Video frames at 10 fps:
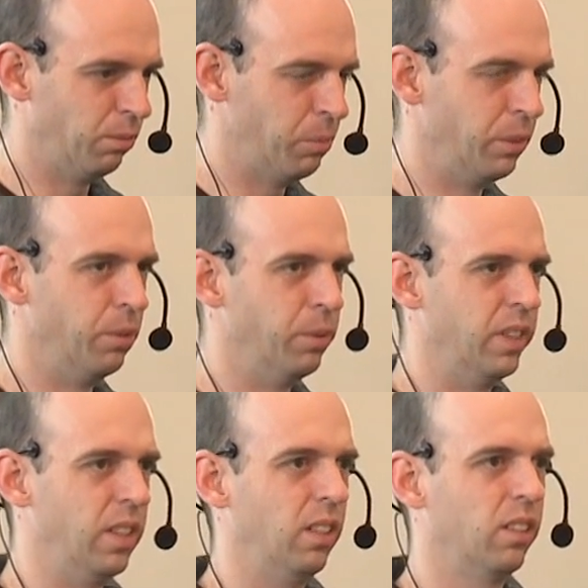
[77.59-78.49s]
what we do in
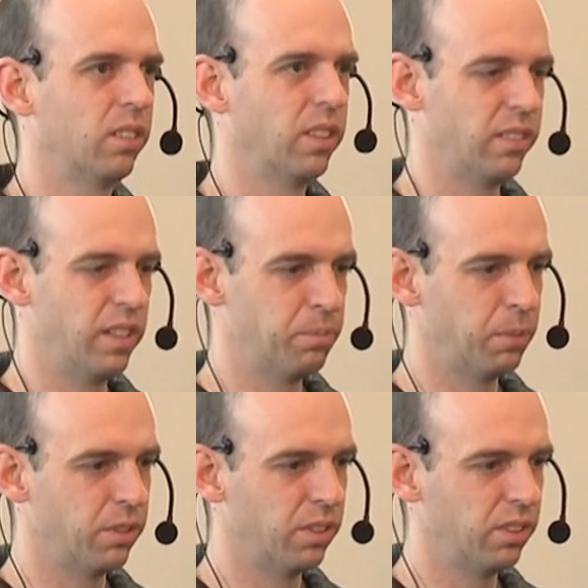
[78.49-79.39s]
the science data
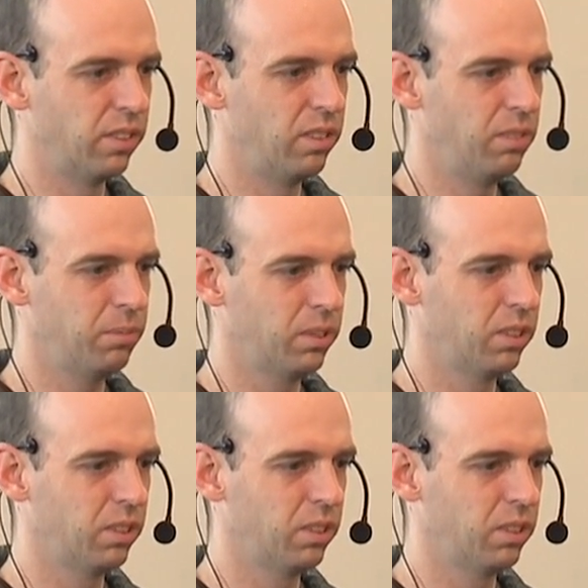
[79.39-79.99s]
processing team